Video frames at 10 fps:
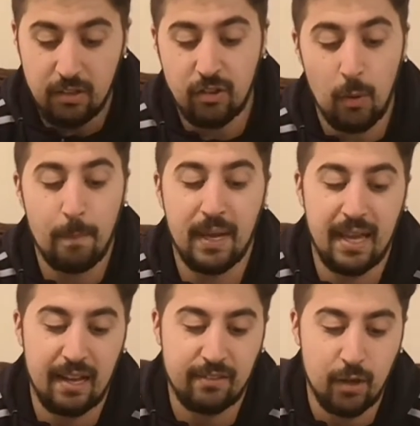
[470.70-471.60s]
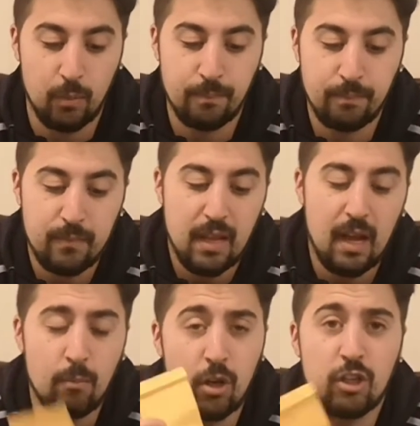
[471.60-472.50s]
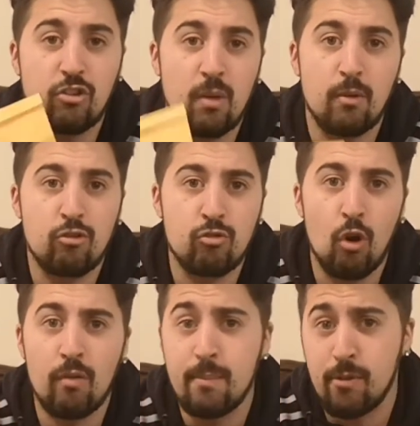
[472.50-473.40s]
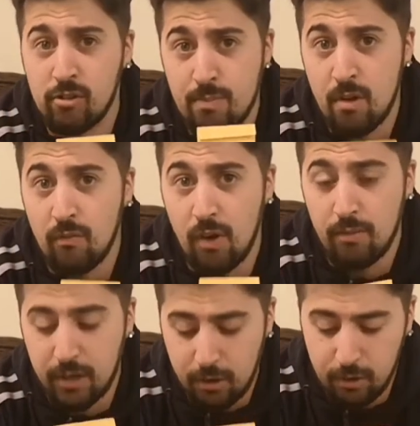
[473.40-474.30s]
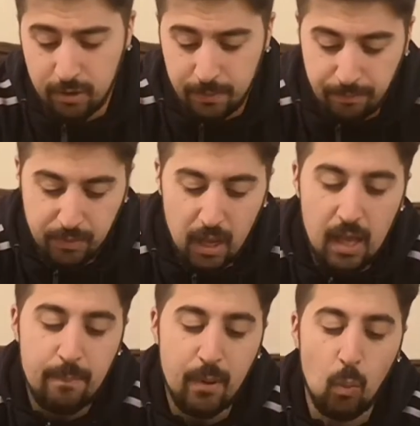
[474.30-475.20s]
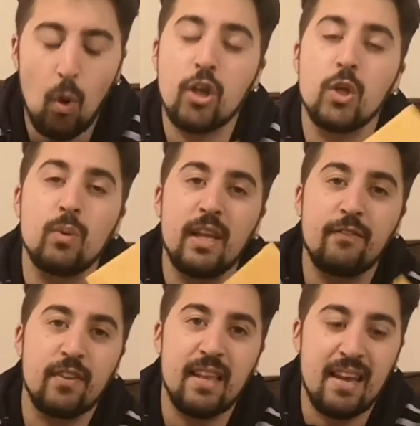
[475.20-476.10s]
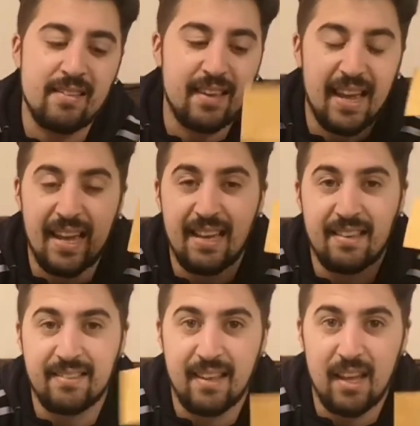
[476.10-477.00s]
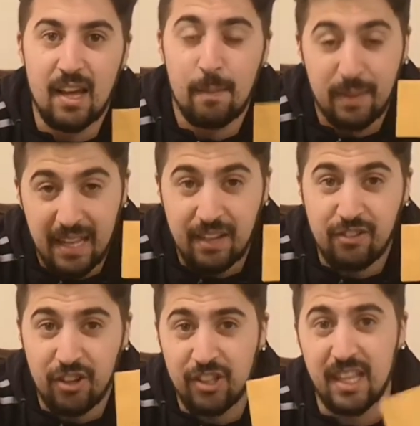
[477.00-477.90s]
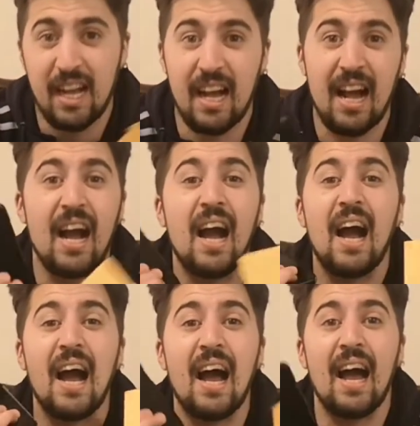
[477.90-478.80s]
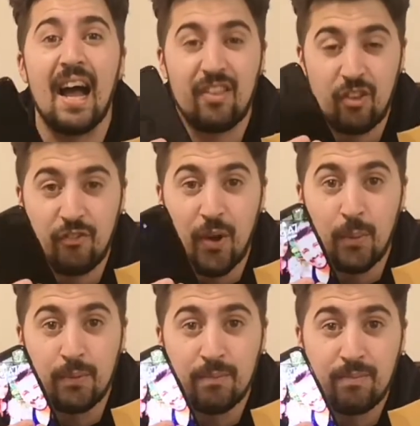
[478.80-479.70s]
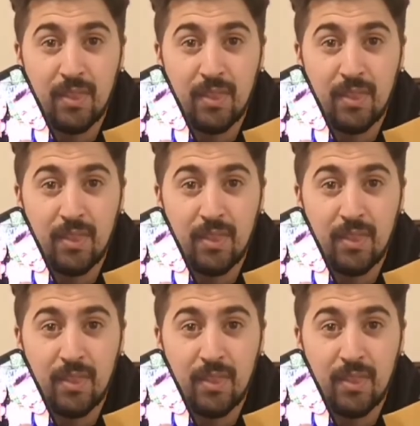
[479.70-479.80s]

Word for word: So Picasso. I'm not going to show you my drawing because I'm not very good. But what you need for this is a prediction and the film.